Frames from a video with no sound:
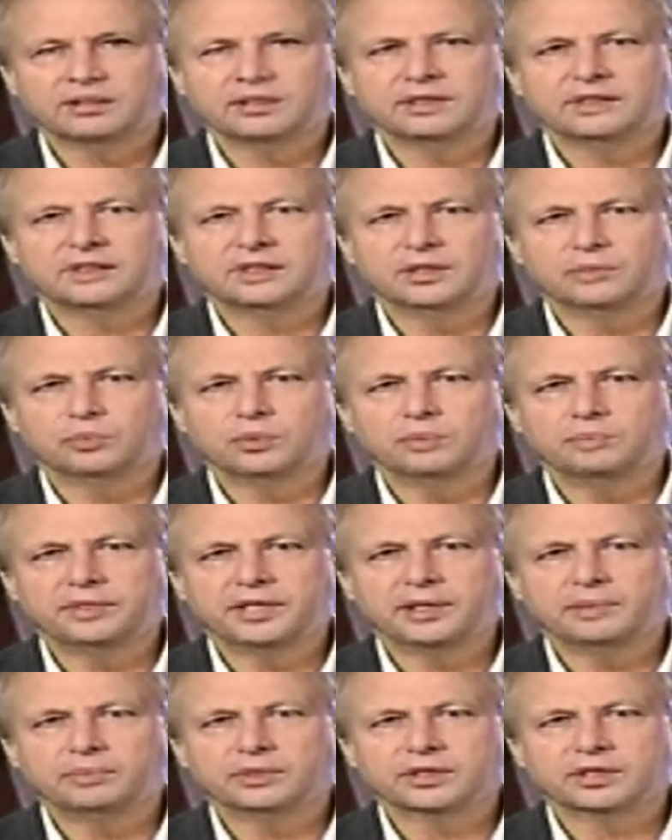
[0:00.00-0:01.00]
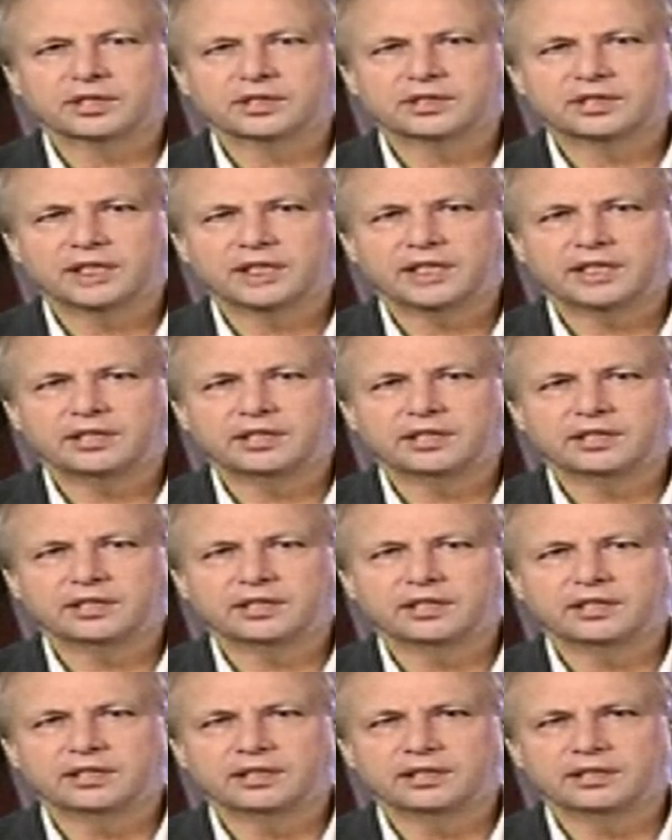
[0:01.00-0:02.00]
that we'll be able to
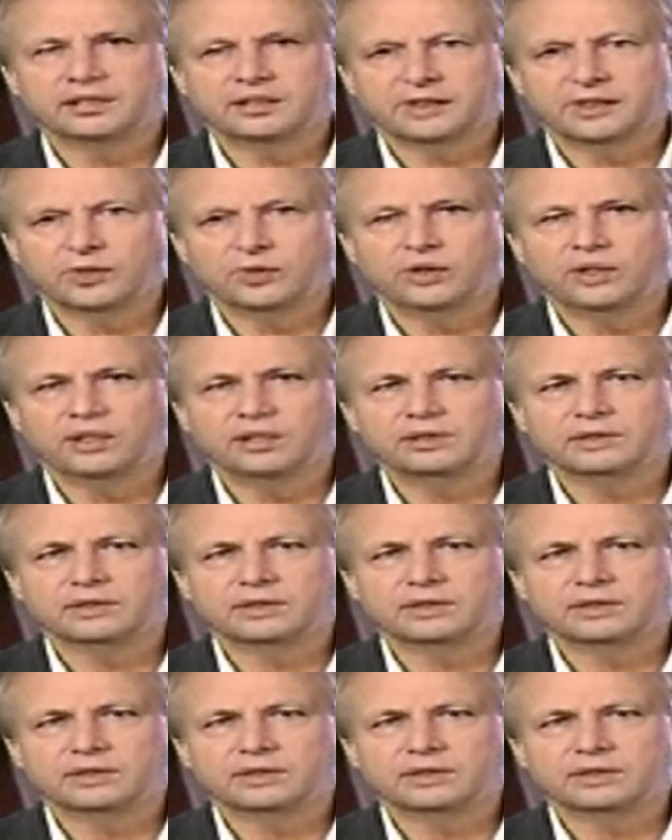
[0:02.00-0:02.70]
contain the oil.